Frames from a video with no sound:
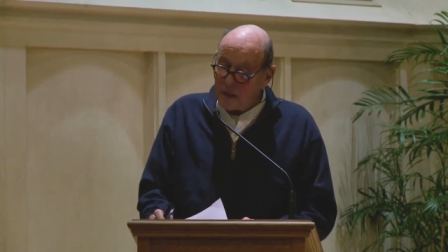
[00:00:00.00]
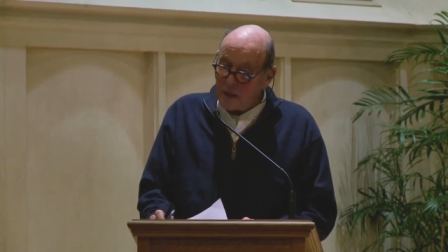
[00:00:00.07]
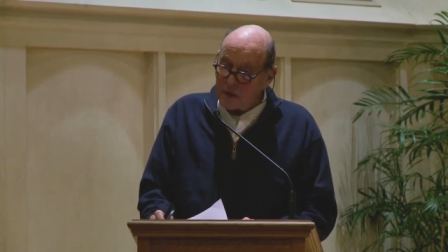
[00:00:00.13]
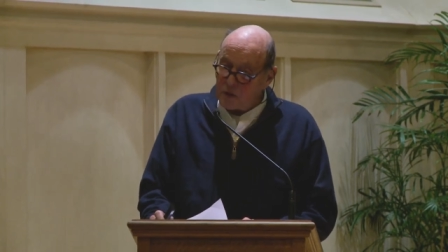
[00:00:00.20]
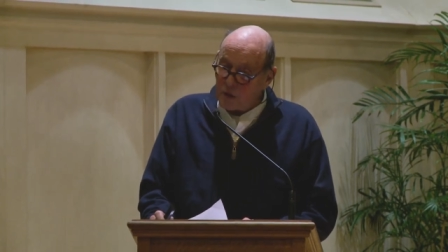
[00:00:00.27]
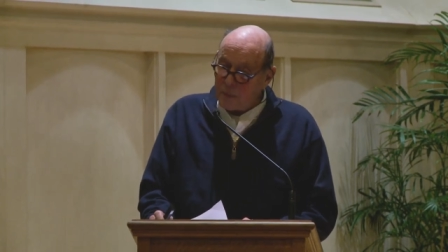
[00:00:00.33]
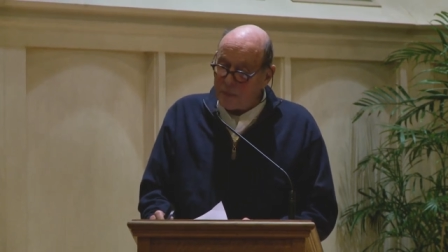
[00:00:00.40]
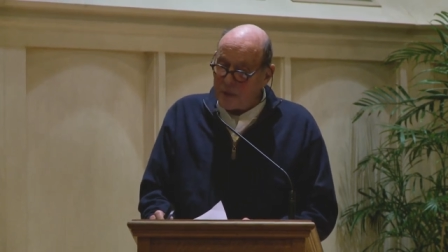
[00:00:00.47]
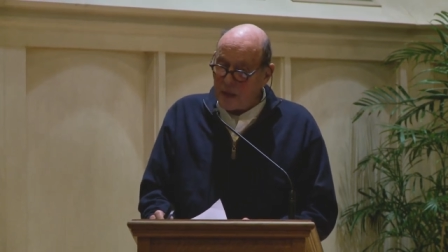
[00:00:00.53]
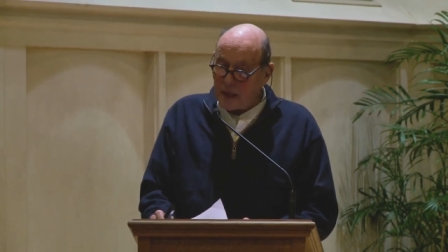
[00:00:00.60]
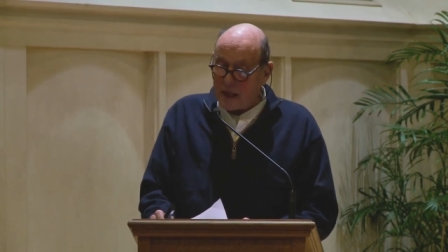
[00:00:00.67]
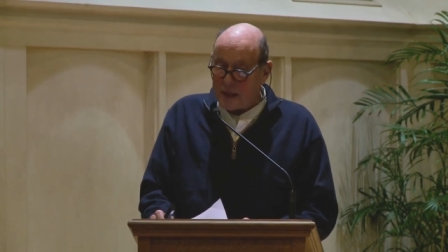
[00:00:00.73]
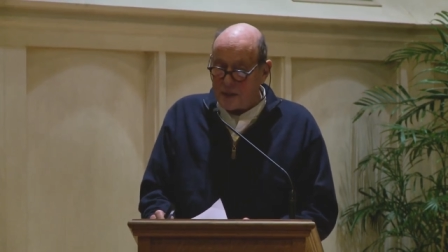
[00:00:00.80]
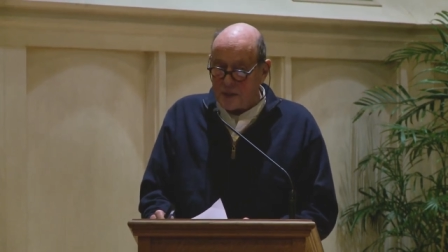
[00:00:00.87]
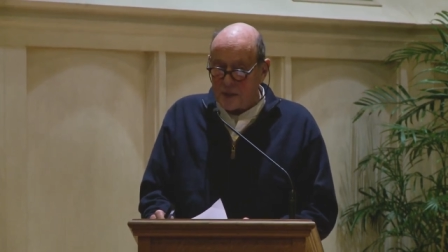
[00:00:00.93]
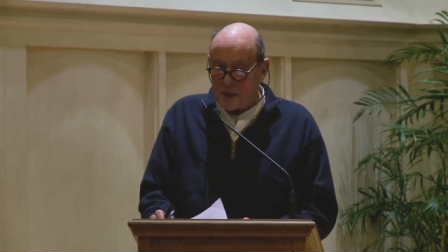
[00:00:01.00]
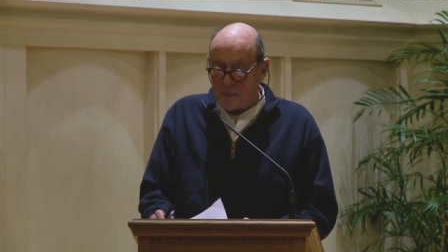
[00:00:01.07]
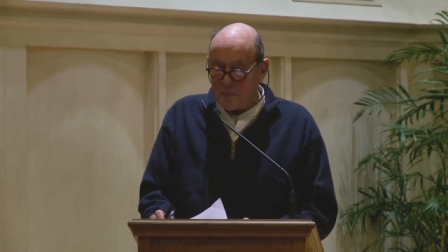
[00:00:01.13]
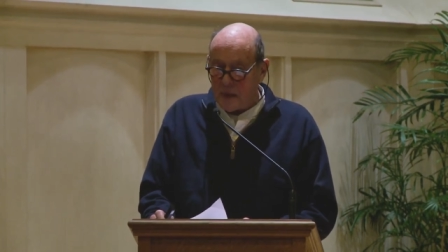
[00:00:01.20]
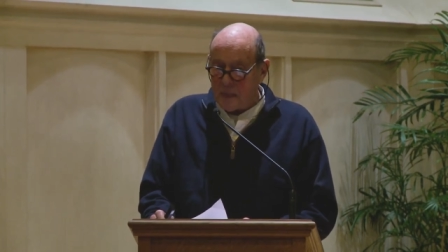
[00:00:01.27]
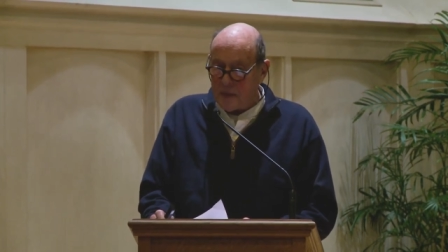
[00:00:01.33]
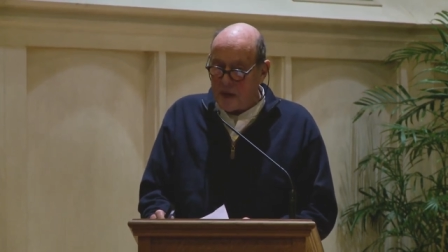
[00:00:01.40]
a trip that
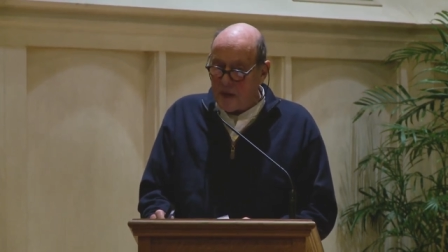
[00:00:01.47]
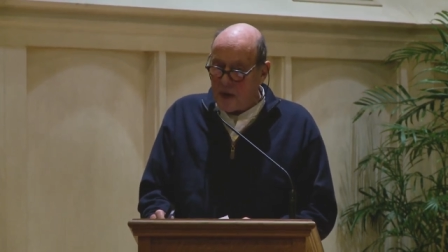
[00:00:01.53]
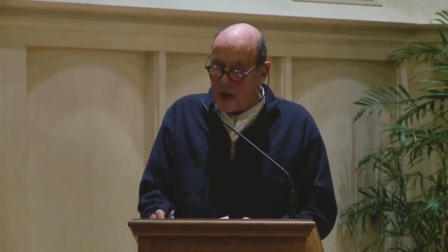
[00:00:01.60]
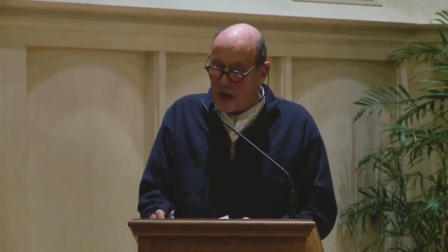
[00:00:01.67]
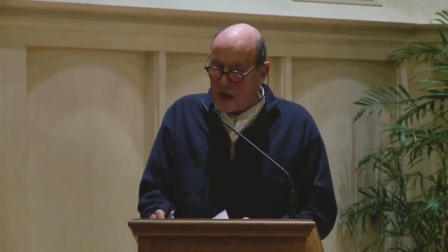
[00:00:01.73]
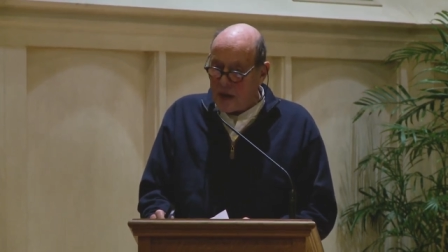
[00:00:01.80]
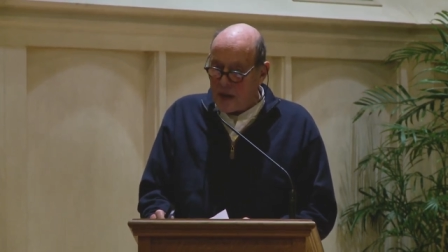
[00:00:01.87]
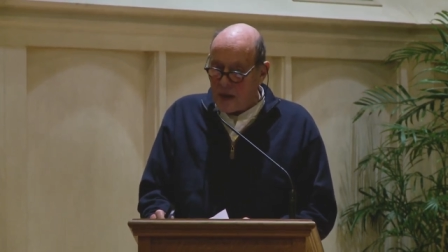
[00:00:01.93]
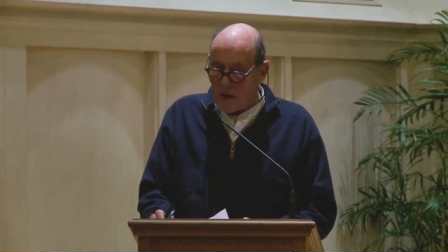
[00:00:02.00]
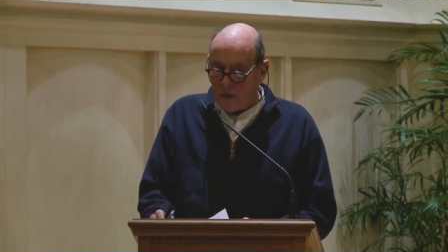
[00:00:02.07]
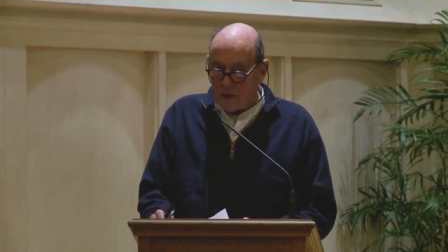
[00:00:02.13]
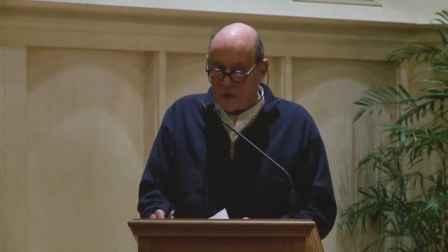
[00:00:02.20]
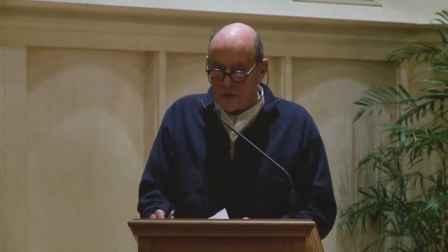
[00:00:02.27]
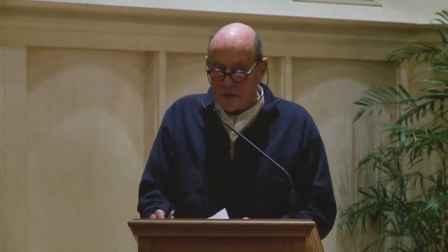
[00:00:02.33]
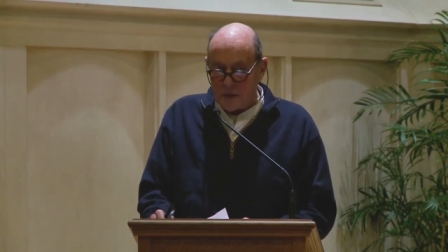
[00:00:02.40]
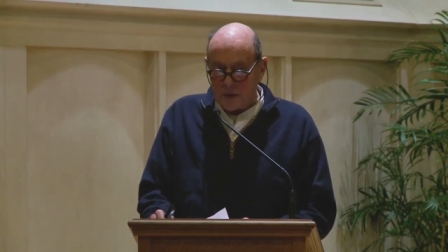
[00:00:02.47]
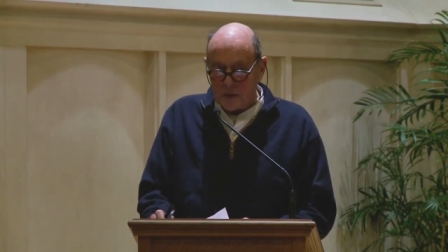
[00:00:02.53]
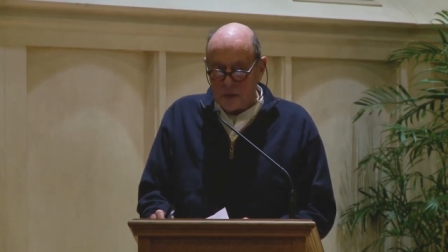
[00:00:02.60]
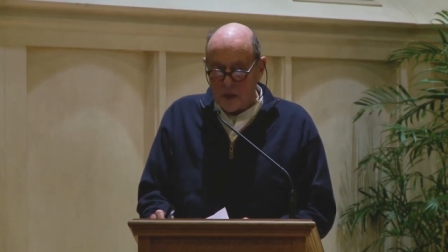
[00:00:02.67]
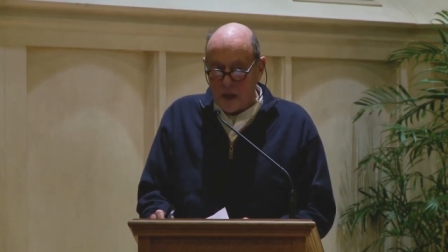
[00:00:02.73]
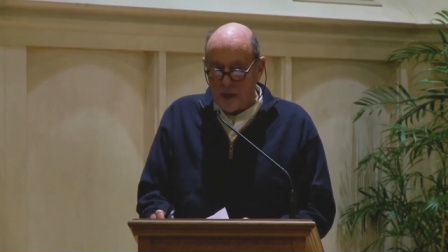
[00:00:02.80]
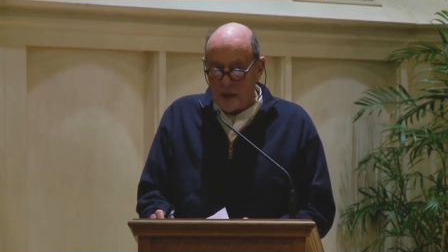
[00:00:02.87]
lasted maybe nine hours,
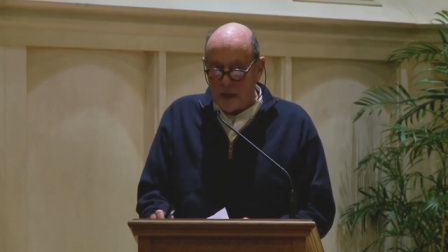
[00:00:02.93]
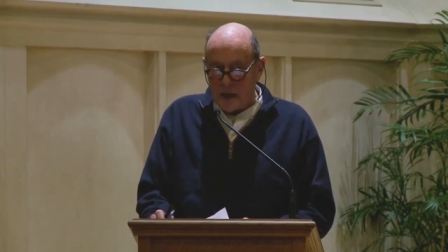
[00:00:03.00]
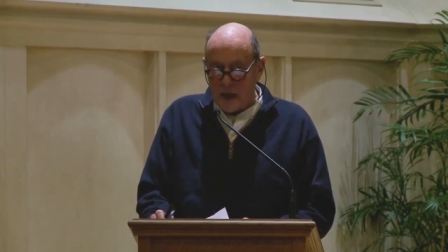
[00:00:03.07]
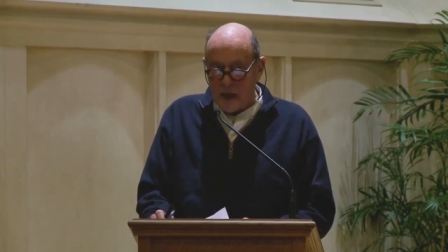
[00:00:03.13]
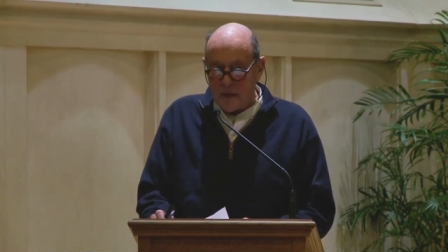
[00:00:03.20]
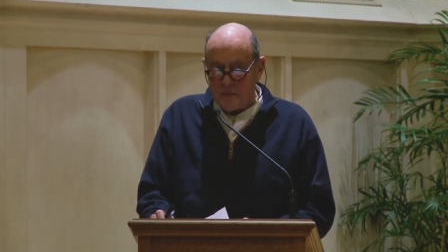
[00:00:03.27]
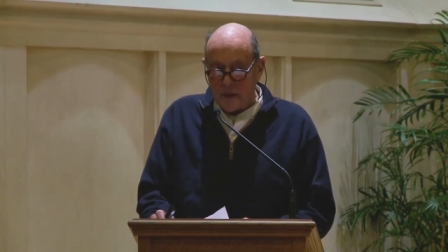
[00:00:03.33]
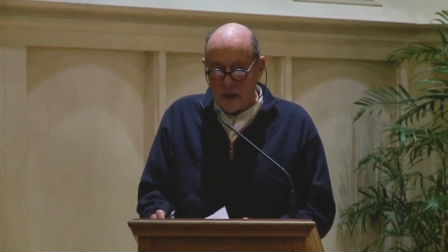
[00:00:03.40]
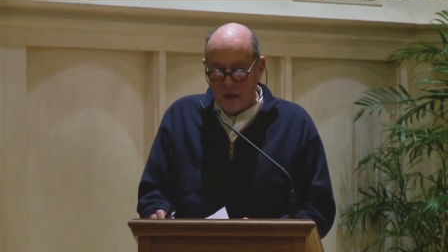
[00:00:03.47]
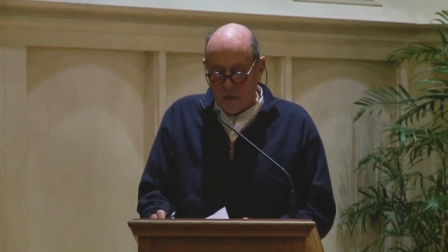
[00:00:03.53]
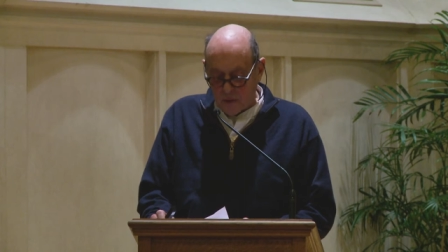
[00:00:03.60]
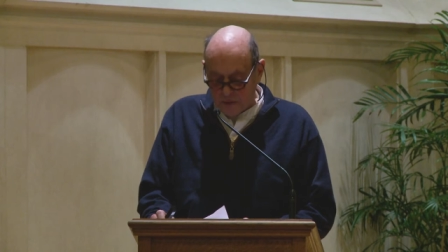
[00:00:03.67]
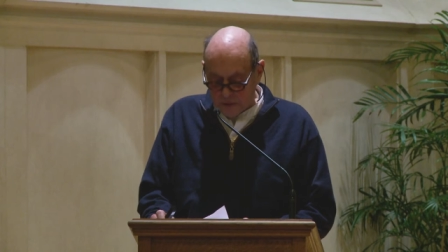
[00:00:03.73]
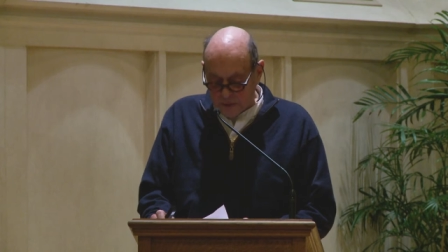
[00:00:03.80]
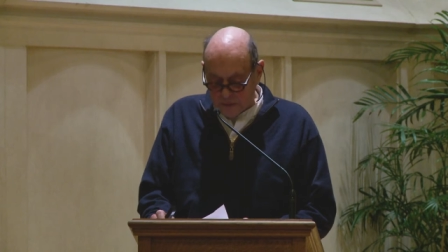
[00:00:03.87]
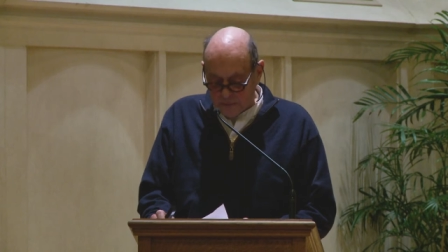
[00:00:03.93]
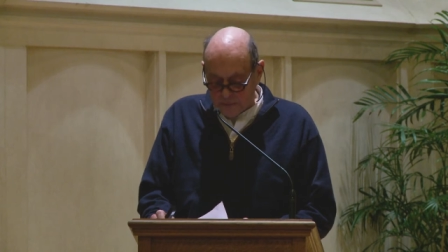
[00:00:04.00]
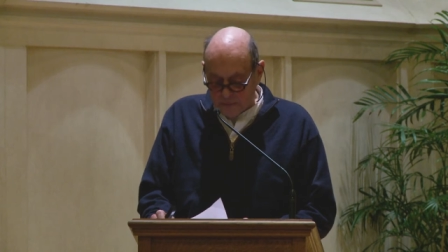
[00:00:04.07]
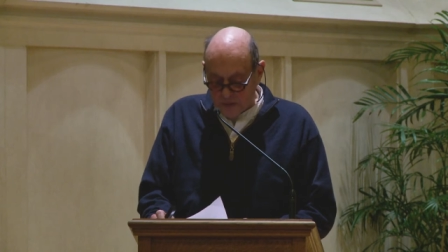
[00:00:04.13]
nine and a half hours,